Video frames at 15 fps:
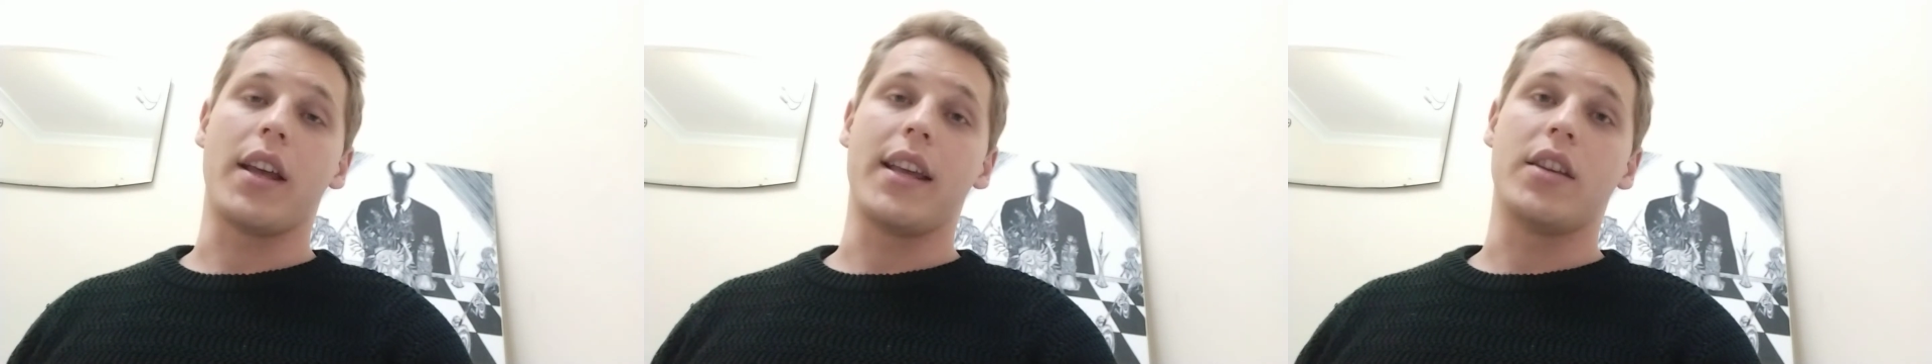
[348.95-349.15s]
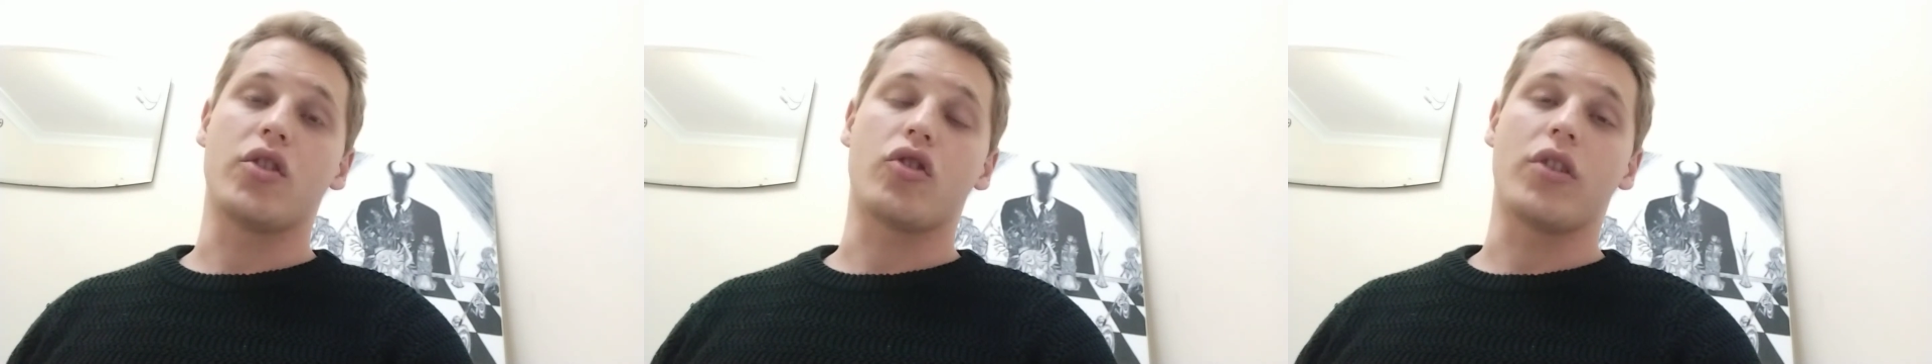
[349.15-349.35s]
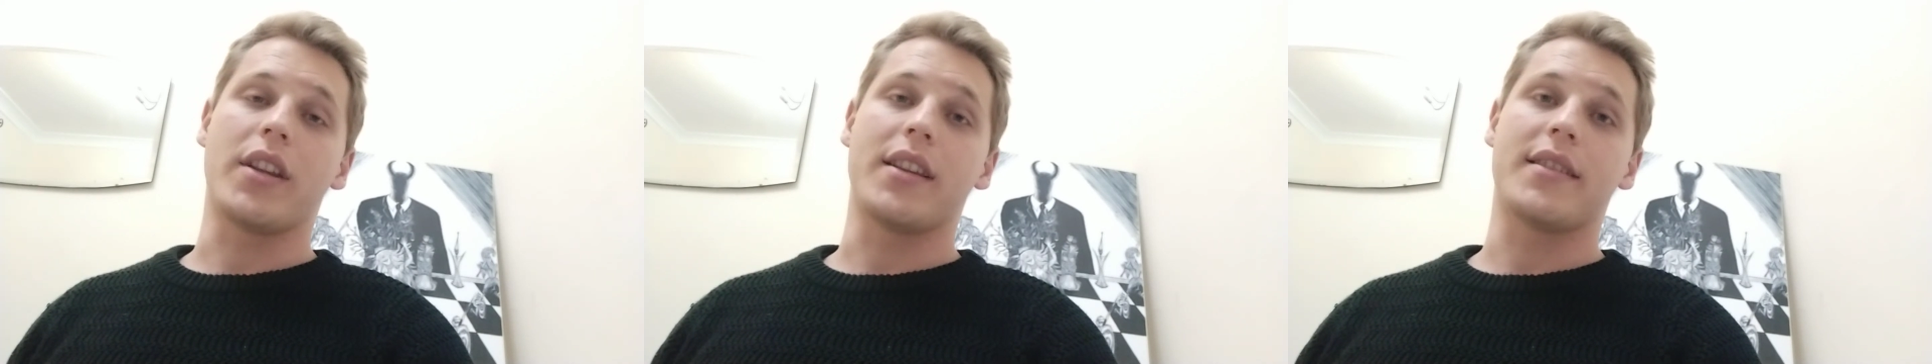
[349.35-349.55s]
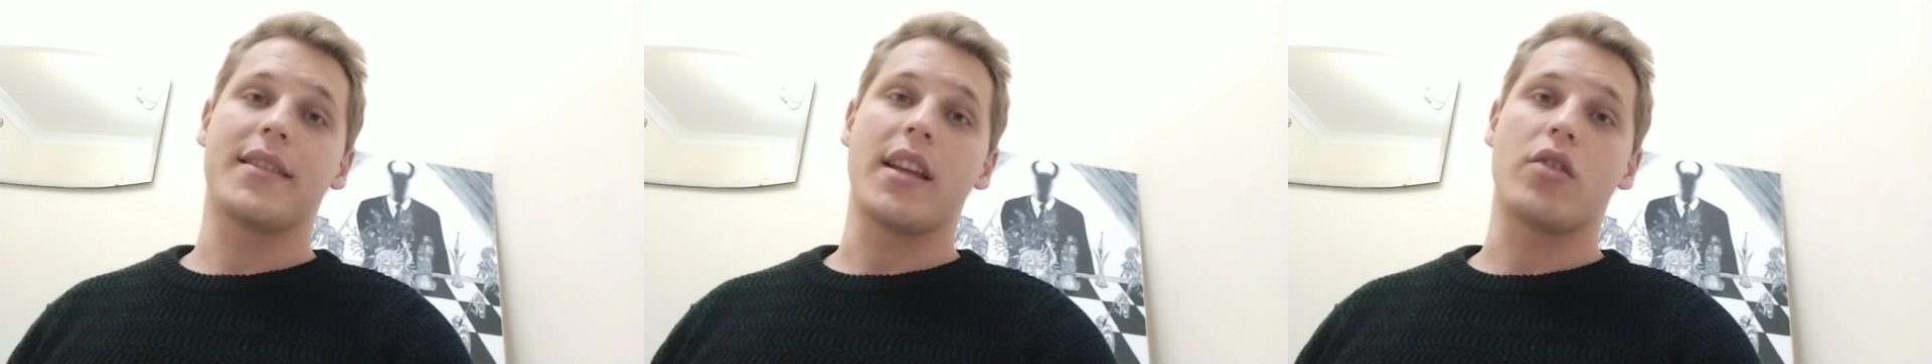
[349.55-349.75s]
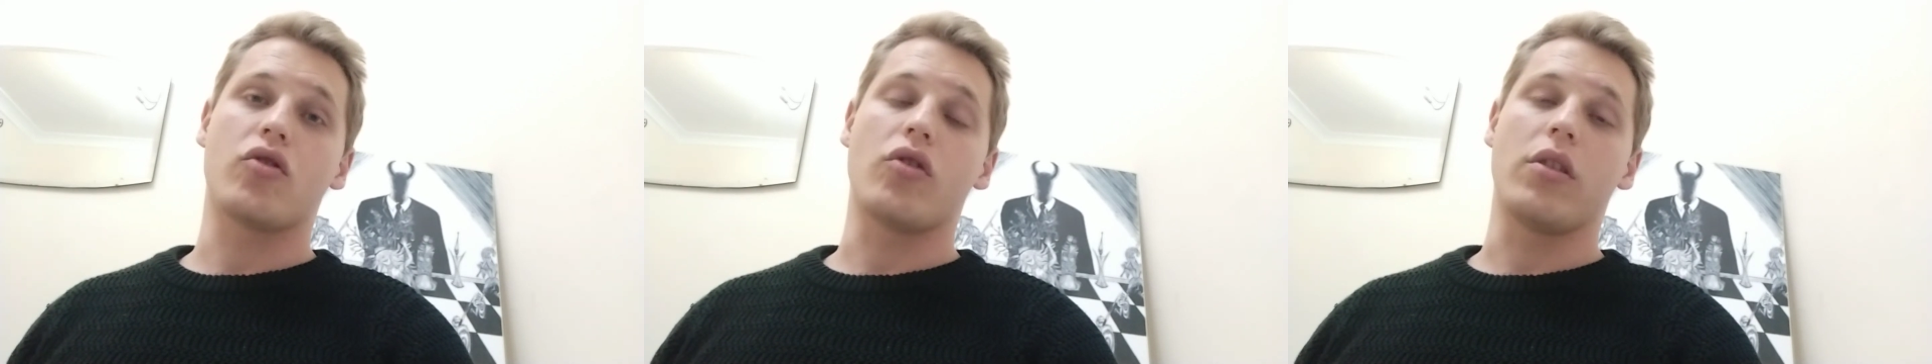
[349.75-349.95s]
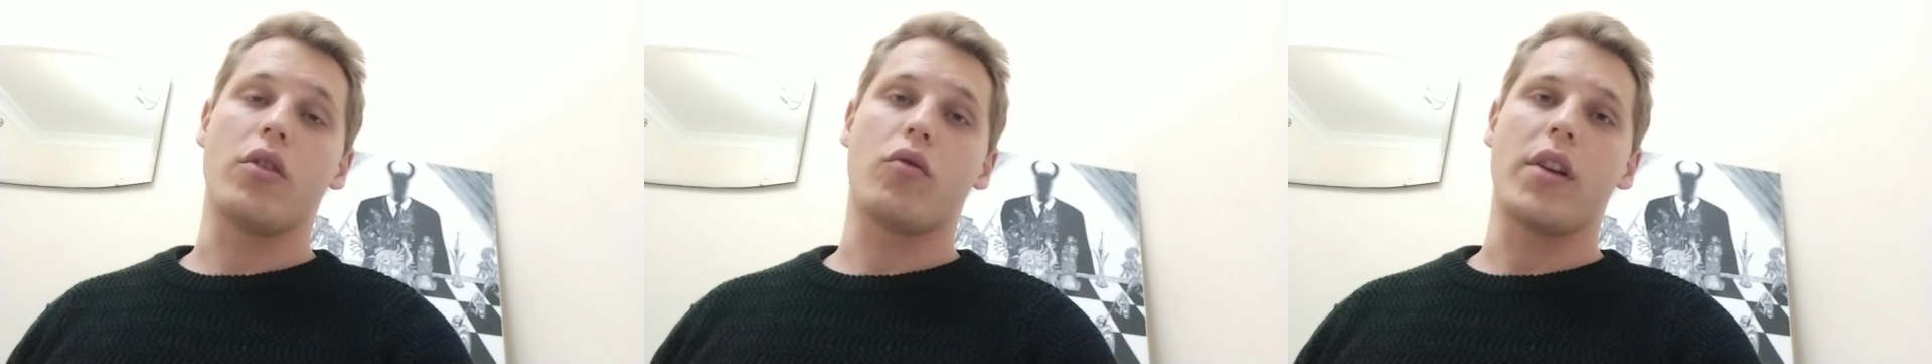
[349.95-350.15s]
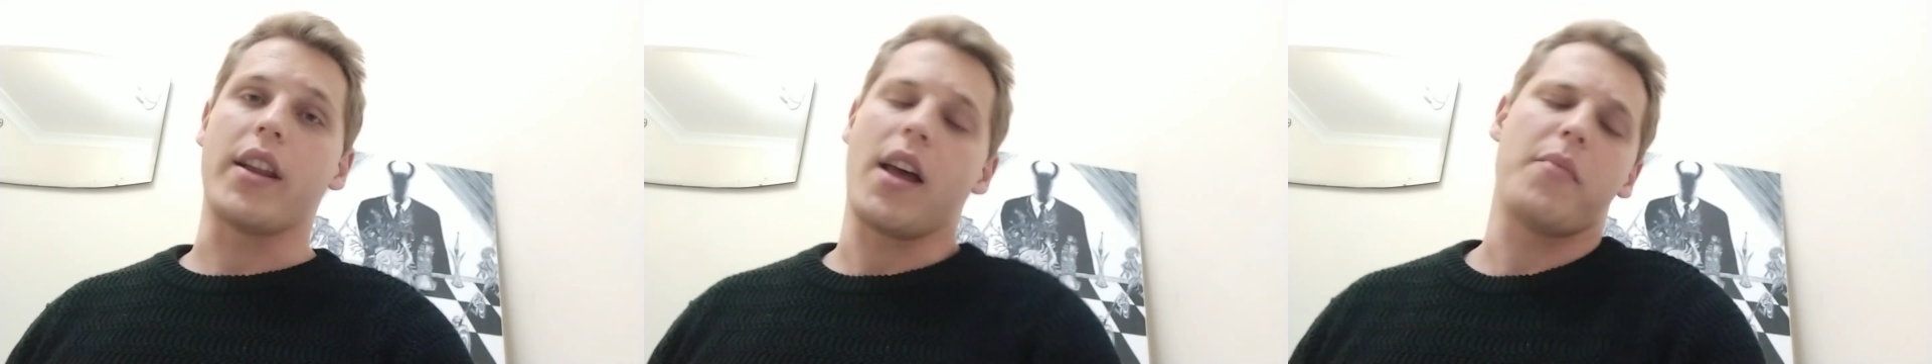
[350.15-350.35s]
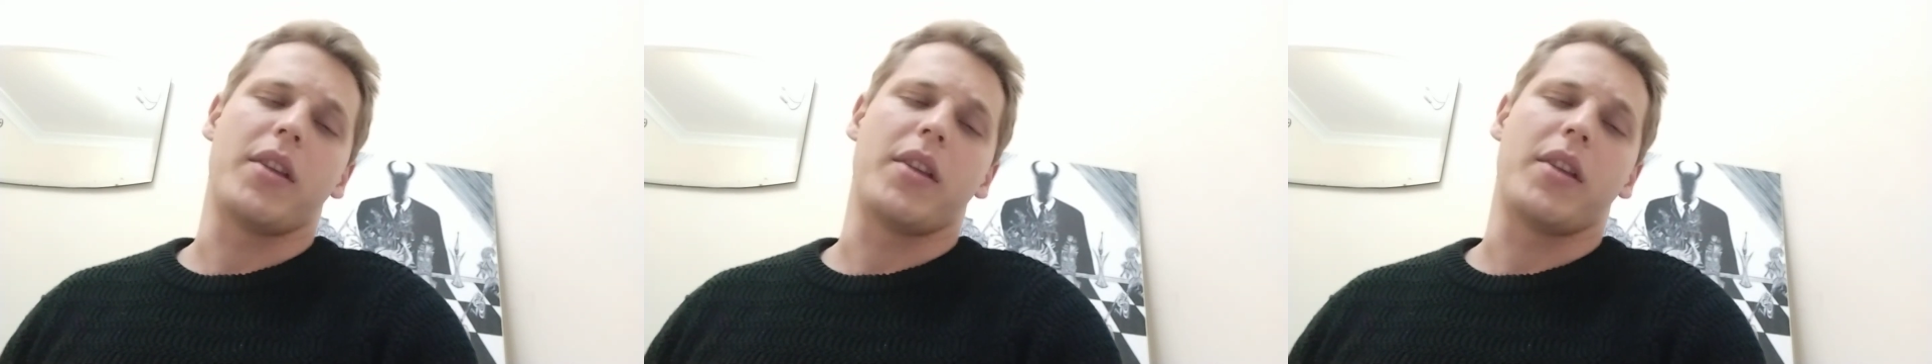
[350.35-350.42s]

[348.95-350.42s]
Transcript: eastern and central Ukraine.